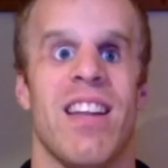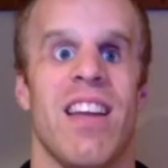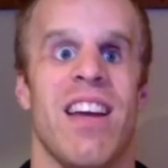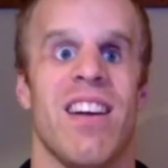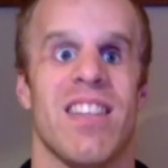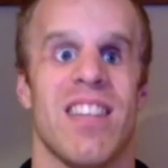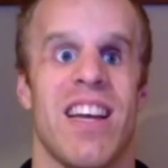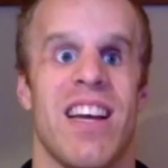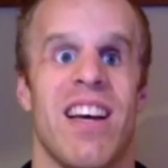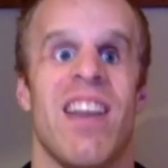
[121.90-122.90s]
later, because
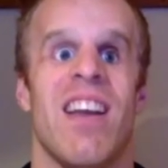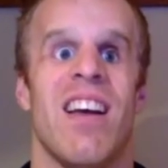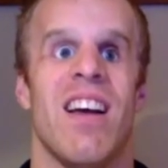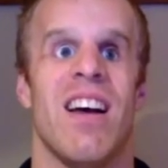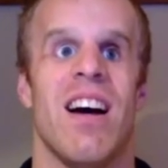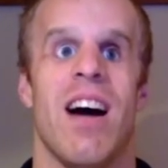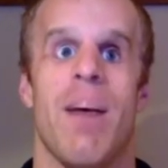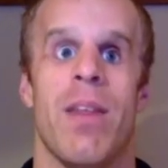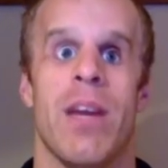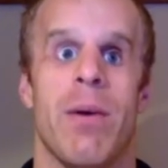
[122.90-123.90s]

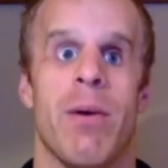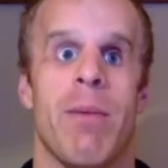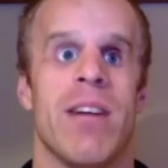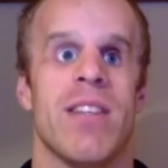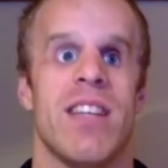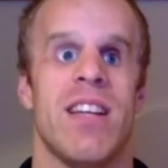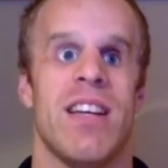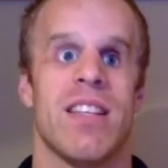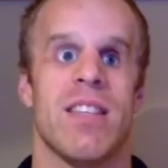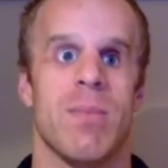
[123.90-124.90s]
I think we were bouncing
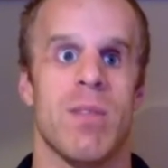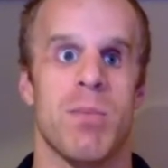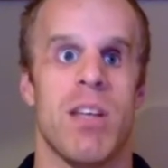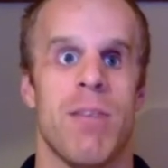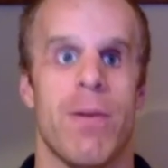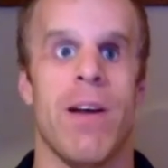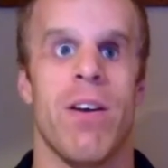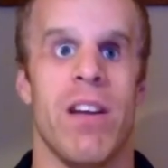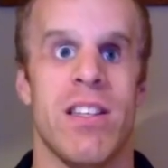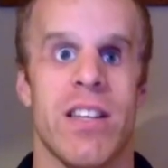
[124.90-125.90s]
some stuff around
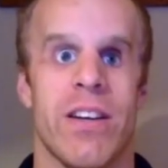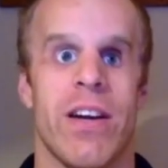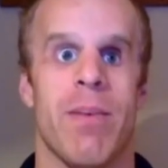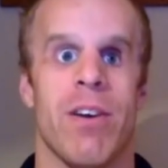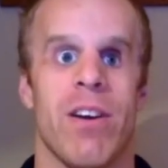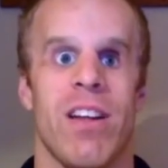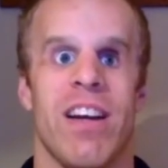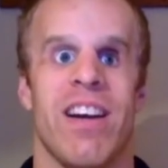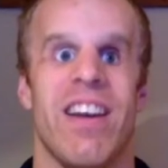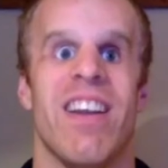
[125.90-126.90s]
on Instagram
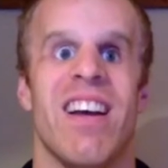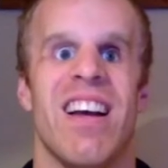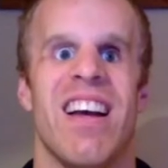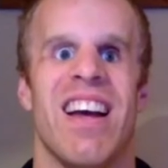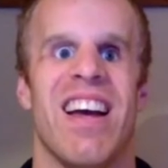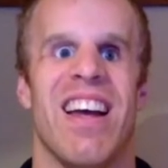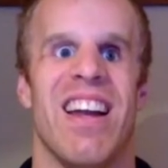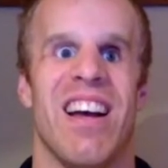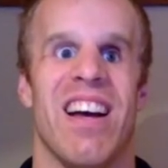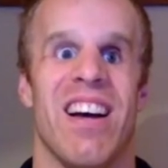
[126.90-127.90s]
earlier, and
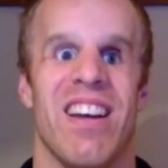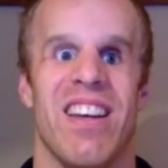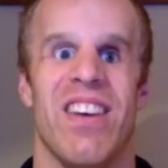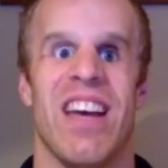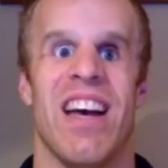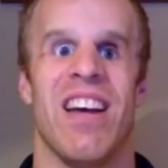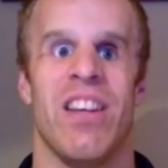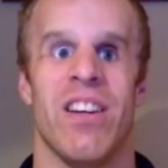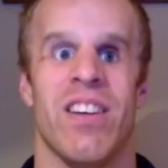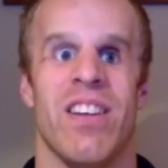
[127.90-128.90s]
you got
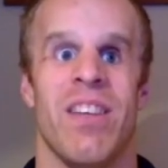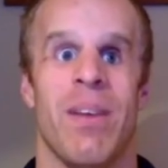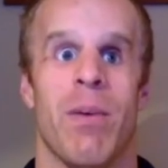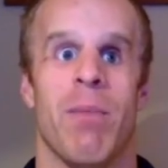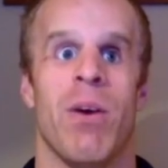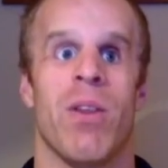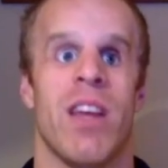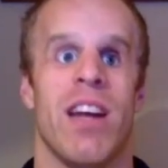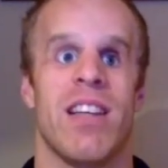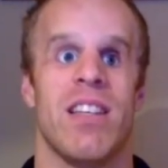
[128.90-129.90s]
your I mean, we're both
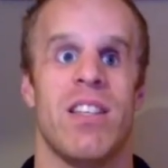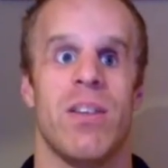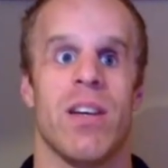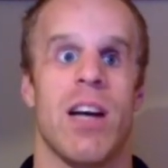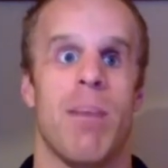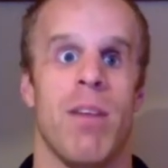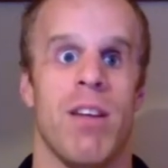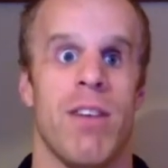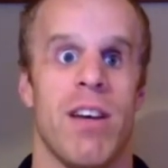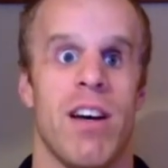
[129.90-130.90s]
connected to a couple
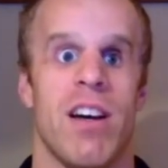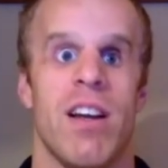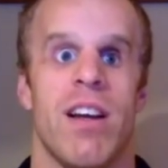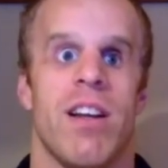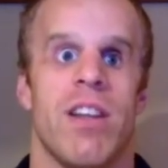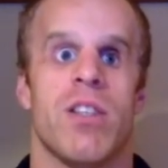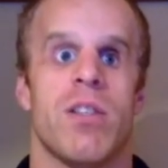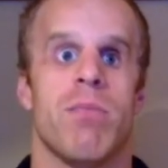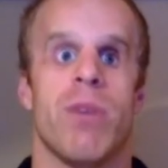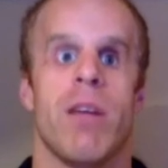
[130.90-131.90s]
of
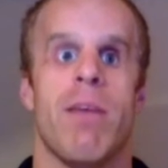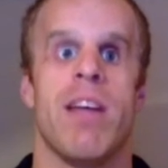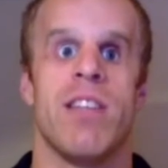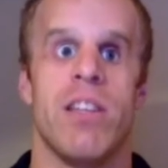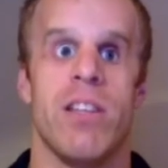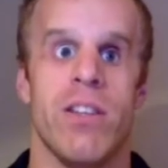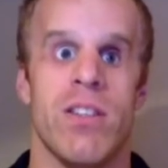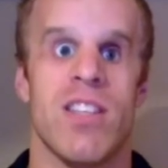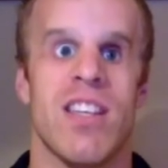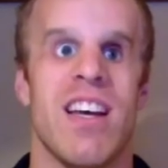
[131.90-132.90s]
just pretty amazing
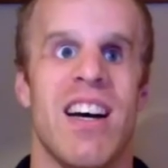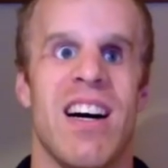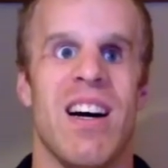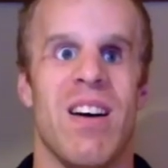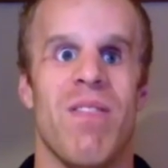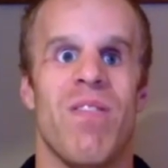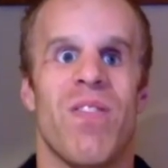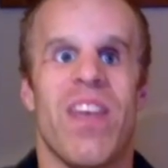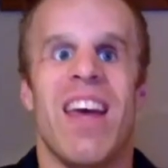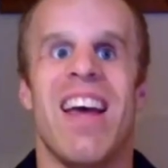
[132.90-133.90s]
dudes
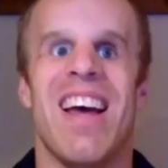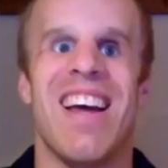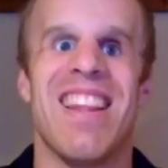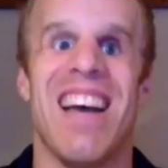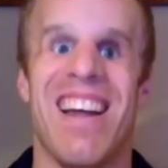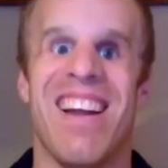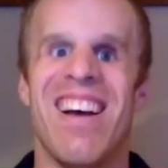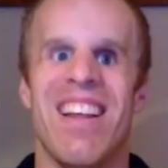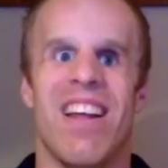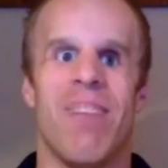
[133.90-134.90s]
that
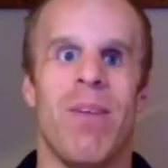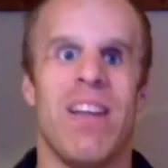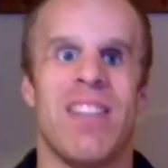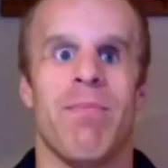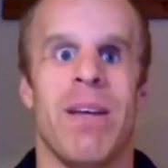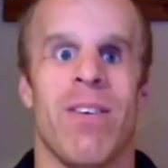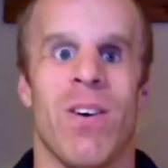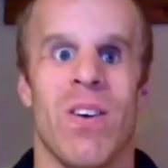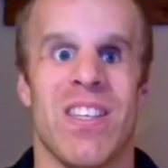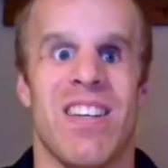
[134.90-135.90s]
have played some big
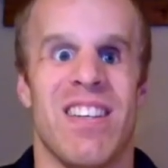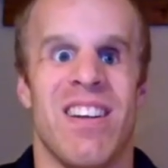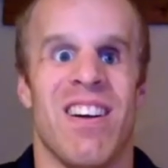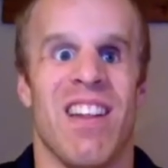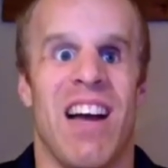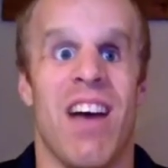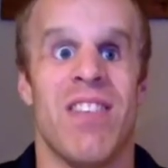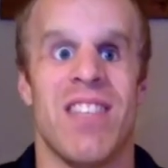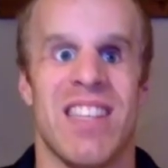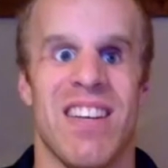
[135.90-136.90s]
roles in our
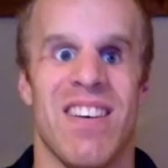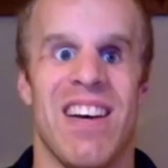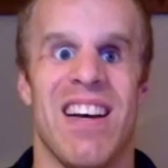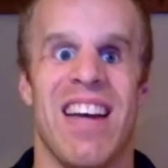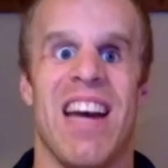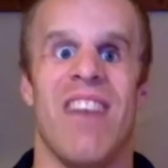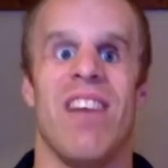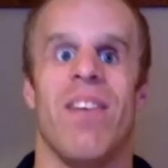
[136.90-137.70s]
lives. So yeah, man,